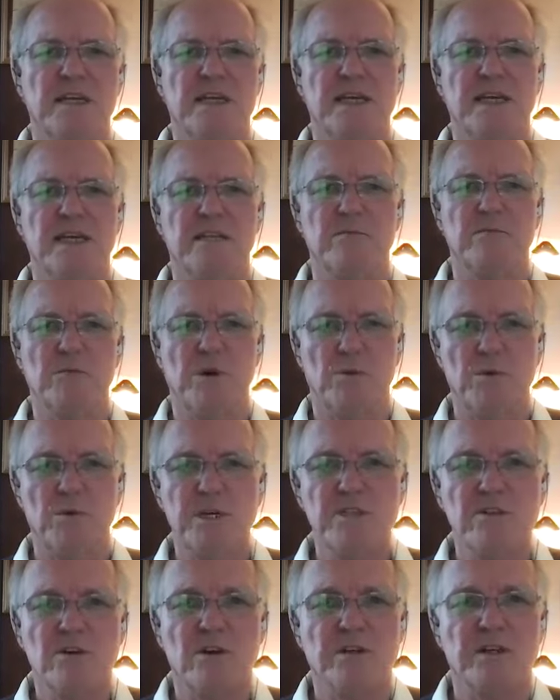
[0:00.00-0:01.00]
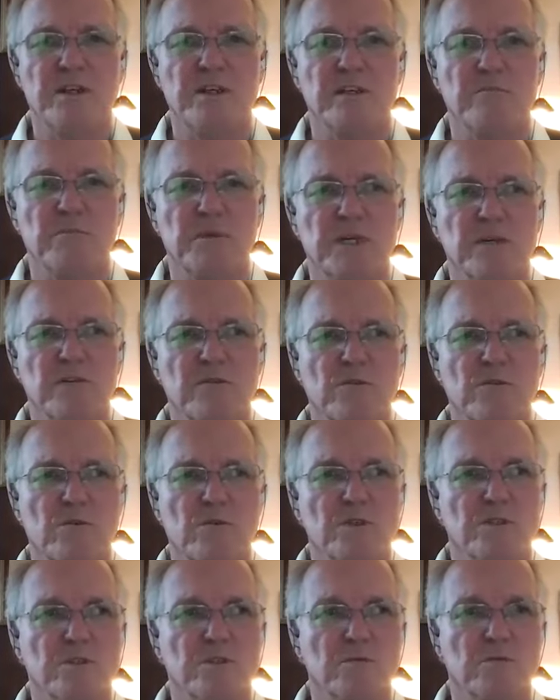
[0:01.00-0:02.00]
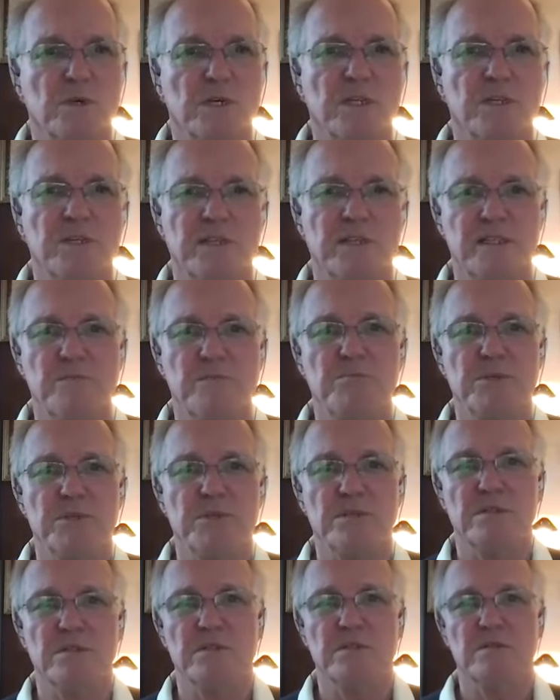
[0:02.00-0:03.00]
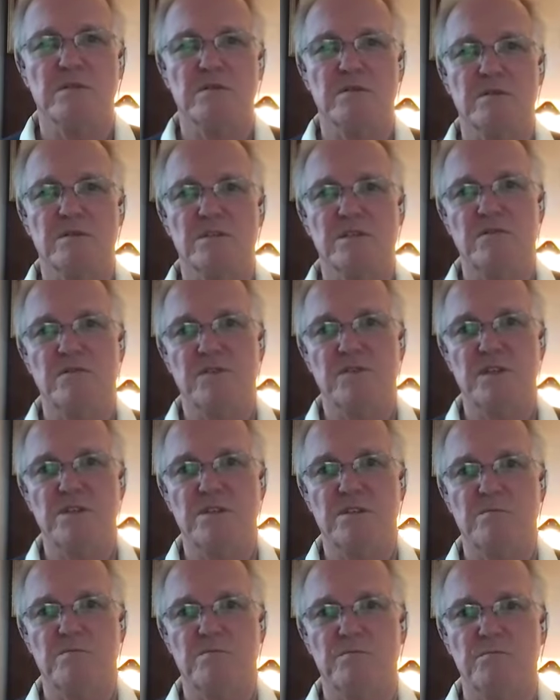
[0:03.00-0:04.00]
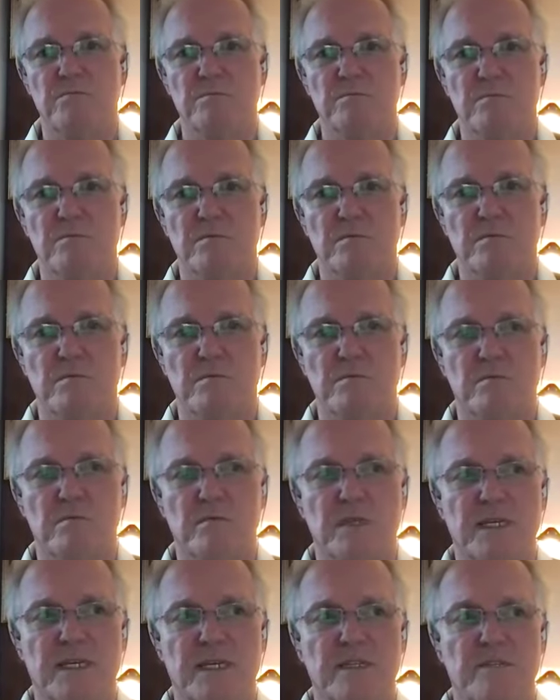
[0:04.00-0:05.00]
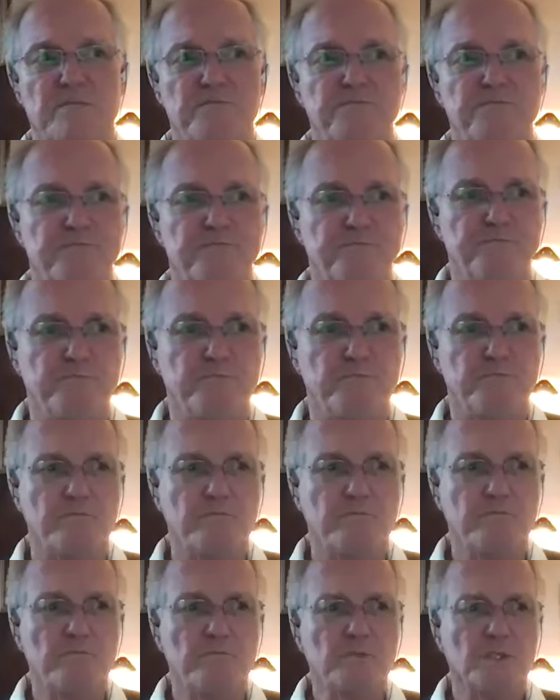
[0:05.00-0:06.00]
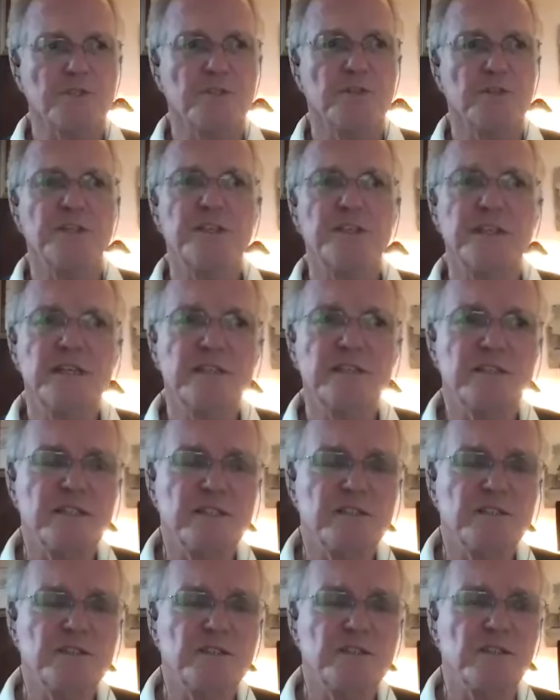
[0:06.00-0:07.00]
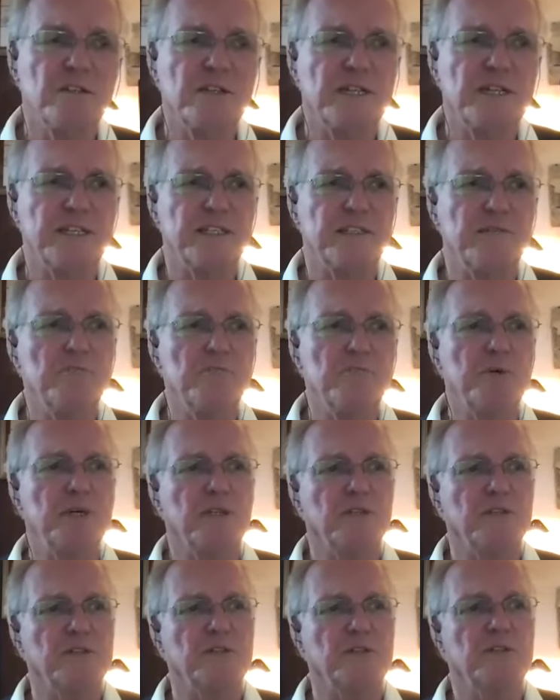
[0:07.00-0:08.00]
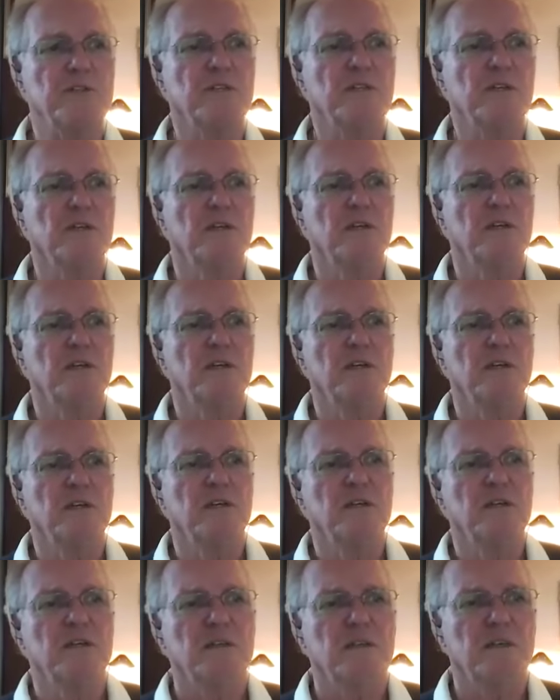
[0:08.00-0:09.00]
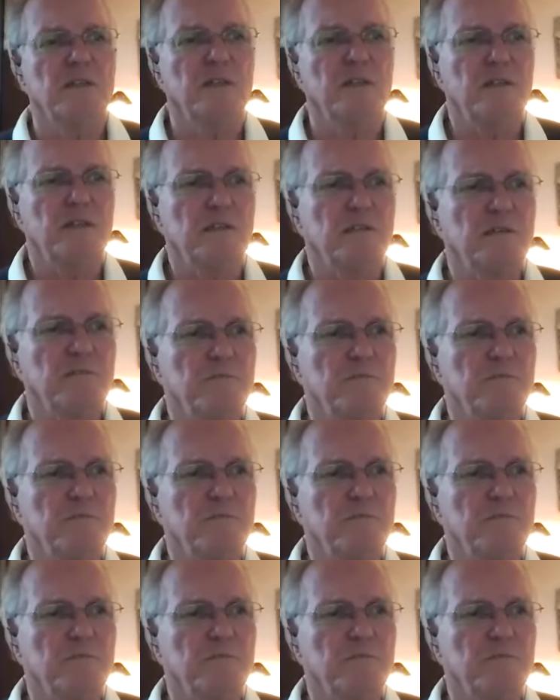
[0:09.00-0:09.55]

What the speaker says: And what we're talking about, of course, is one of the deepest, chief feature. And so that, yes, there's still that impulse. At